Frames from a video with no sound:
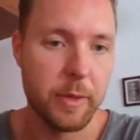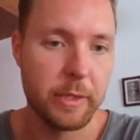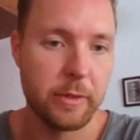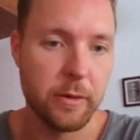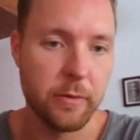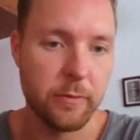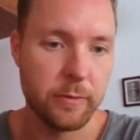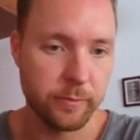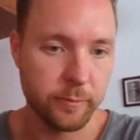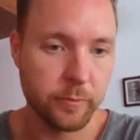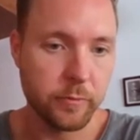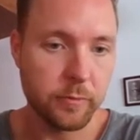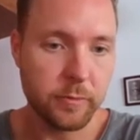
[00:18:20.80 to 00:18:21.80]
a bit of.
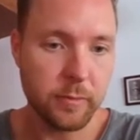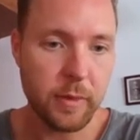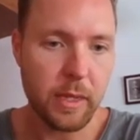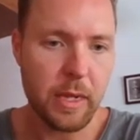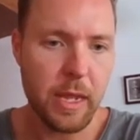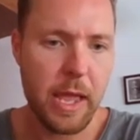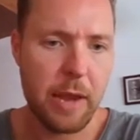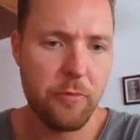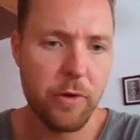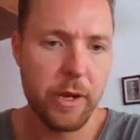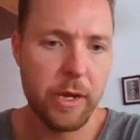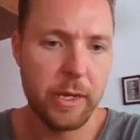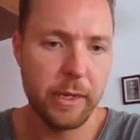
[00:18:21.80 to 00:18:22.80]
And
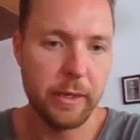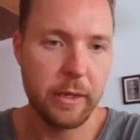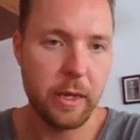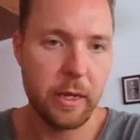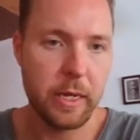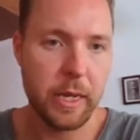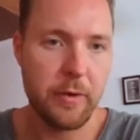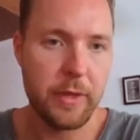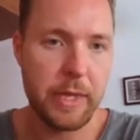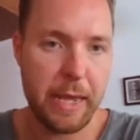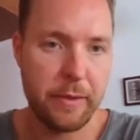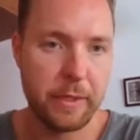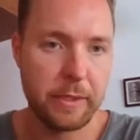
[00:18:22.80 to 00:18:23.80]
really kind of going
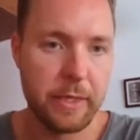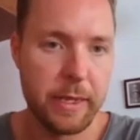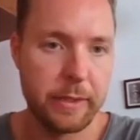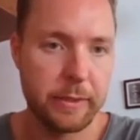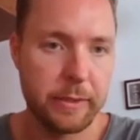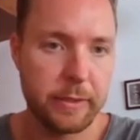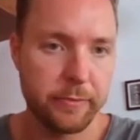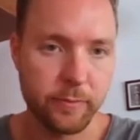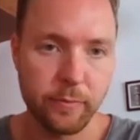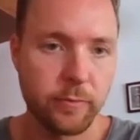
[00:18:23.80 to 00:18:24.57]
down this list,